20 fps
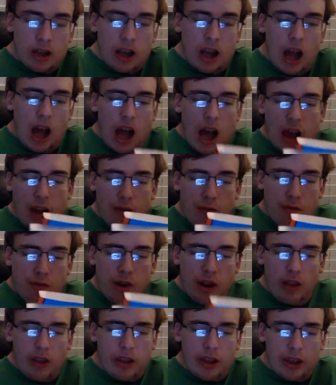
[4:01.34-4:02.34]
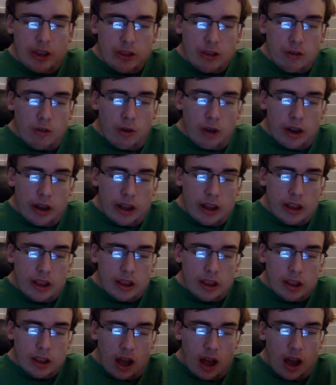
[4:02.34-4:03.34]
I really enjoyed it.
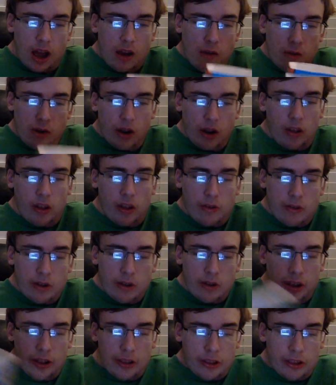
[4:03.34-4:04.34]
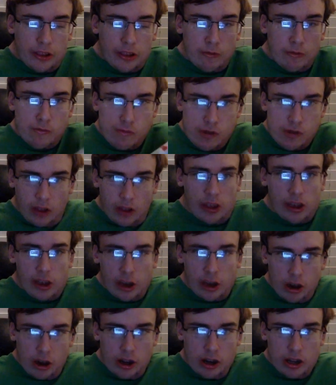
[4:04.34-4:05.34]
I really, really, it's really
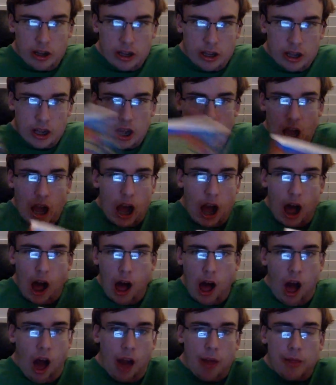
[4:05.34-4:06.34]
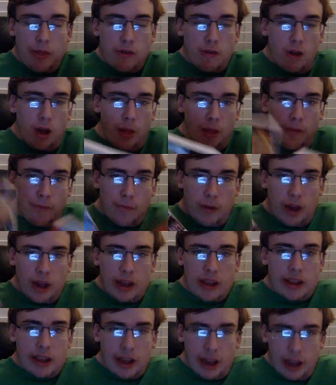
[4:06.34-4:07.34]
good. I enjoy all the fight
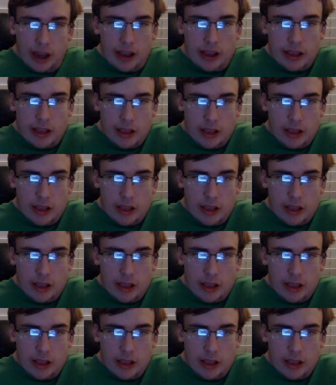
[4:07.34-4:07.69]
scenes.